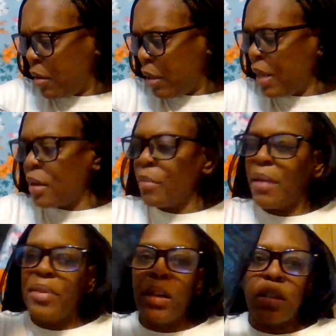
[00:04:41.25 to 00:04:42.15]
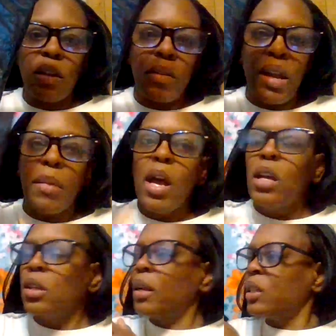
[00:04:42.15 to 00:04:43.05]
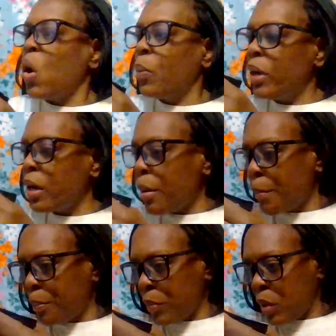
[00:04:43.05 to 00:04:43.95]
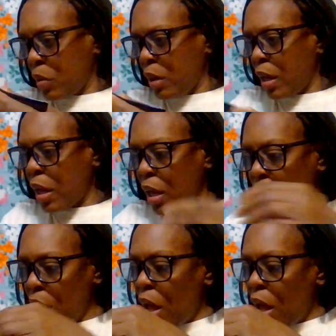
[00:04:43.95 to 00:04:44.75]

him I think so yeah let's open it up okay